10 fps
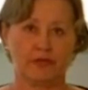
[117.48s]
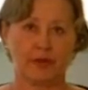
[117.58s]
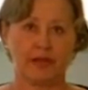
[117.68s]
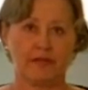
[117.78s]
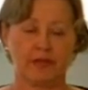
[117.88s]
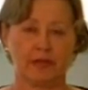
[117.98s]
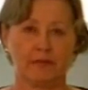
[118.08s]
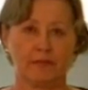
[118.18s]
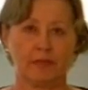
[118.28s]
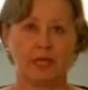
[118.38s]
the gravy.
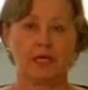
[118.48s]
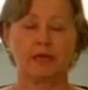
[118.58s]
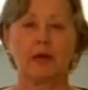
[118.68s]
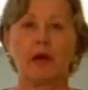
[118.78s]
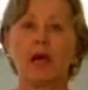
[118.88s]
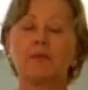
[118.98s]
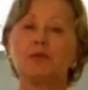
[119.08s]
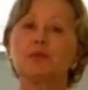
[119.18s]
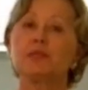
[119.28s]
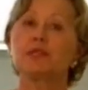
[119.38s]
Now I'm
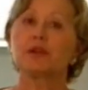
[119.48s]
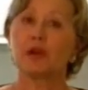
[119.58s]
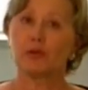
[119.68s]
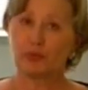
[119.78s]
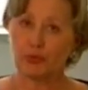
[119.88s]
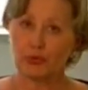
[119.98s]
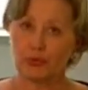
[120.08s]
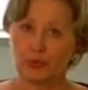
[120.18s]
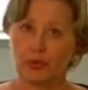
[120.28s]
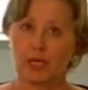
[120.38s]
using a
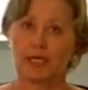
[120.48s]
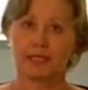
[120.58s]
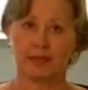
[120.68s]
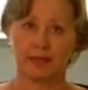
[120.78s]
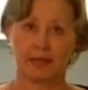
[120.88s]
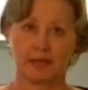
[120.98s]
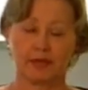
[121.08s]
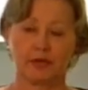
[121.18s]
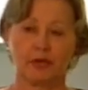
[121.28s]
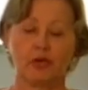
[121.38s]
roux as a
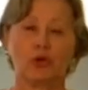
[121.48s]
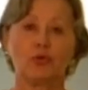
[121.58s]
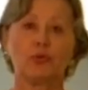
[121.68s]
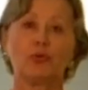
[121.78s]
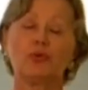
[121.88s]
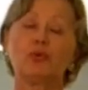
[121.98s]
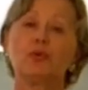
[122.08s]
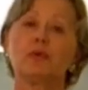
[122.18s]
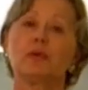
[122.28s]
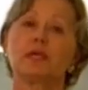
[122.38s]
thickener. Roux